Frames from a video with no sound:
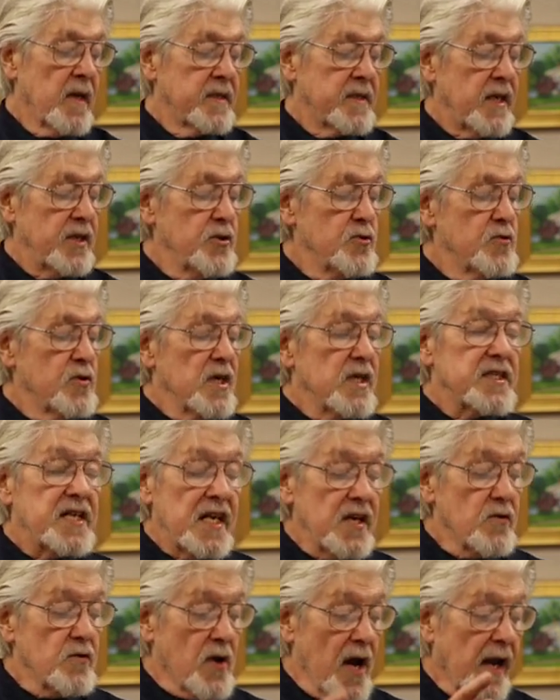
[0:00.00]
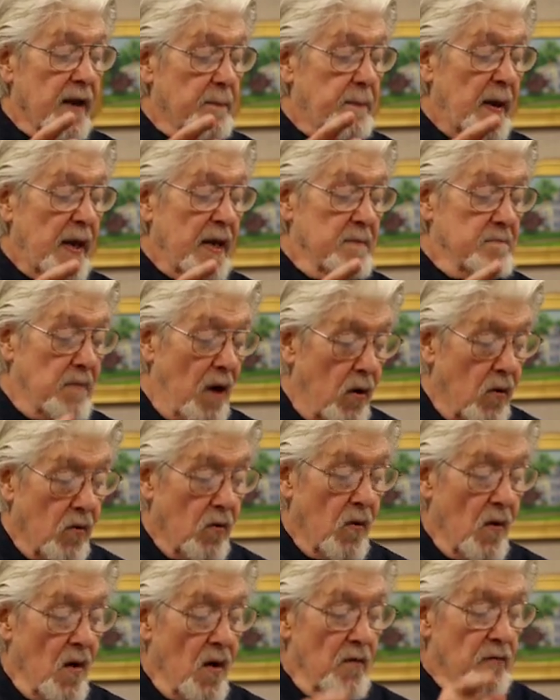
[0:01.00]
Then you got to pay
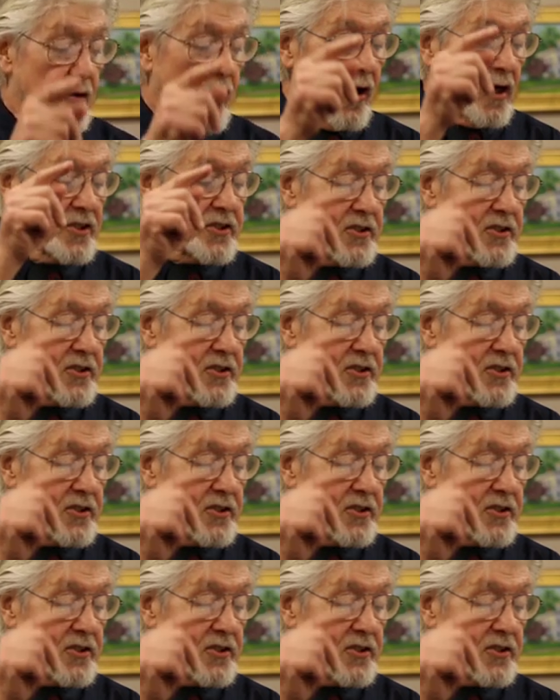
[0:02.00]
more for